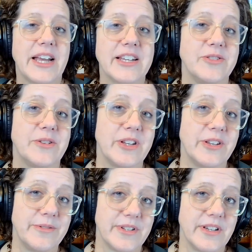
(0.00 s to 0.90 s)
I guess you could
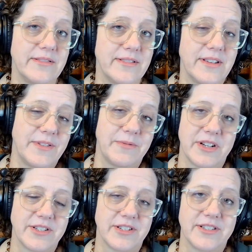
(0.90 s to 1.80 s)
use it if you
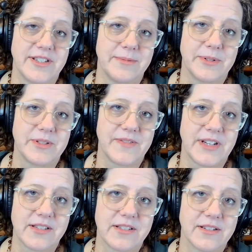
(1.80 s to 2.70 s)
want to turn tables
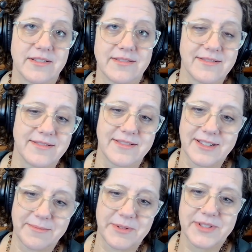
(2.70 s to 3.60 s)
faster.
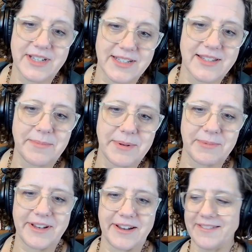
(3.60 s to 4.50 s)
Dim those lights, get
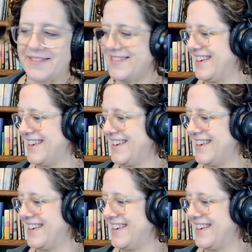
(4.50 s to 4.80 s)
people out.